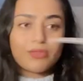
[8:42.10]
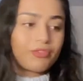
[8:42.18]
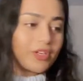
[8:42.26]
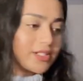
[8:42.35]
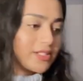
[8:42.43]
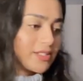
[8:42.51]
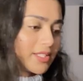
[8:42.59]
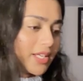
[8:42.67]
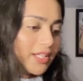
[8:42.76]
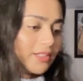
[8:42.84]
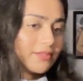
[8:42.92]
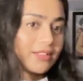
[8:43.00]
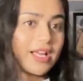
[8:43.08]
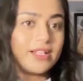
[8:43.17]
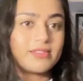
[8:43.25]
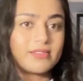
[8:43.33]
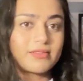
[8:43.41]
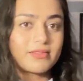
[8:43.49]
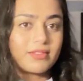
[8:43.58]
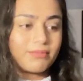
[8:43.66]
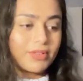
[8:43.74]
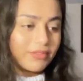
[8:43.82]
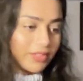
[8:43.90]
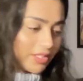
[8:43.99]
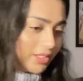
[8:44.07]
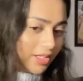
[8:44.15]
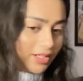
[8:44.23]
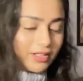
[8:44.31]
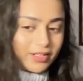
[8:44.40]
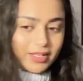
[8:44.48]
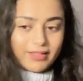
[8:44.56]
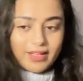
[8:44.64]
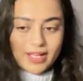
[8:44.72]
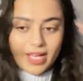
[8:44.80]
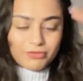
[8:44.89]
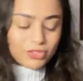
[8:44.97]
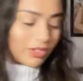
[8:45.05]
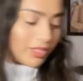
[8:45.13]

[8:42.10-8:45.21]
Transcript: the first thing I just keep everything here and then I have to